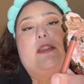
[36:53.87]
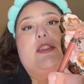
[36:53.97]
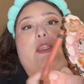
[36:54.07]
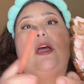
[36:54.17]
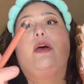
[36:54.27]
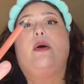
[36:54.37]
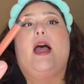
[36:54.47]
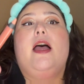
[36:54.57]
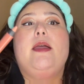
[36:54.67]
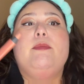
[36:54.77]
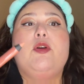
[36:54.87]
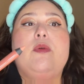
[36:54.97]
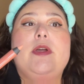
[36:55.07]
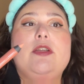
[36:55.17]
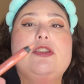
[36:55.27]
so I'm
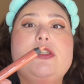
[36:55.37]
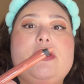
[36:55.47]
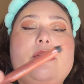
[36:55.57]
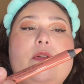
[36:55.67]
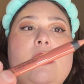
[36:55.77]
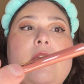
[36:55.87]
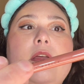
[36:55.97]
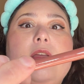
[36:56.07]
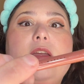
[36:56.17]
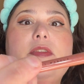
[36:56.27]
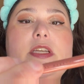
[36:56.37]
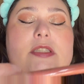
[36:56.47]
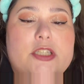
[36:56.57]
going to give this a